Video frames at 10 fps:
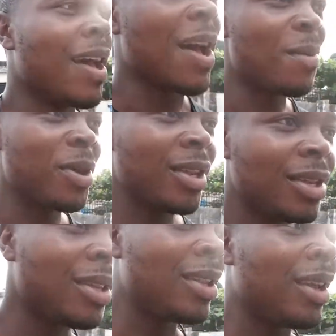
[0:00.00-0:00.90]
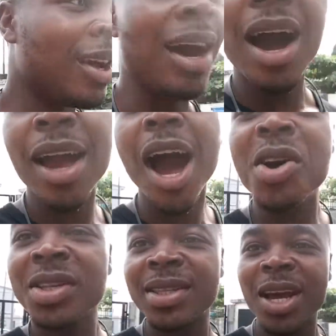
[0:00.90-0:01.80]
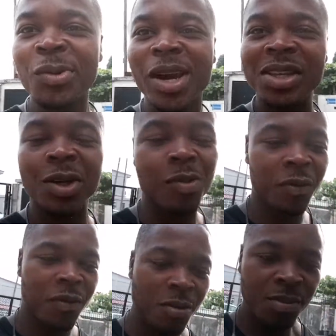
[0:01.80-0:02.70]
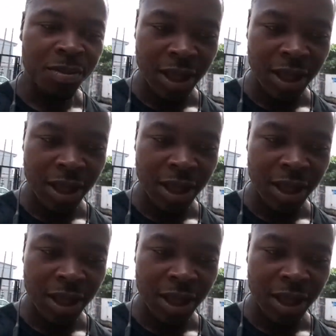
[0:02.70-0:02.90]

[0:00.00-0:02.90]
I mean, I understand where he's coming from.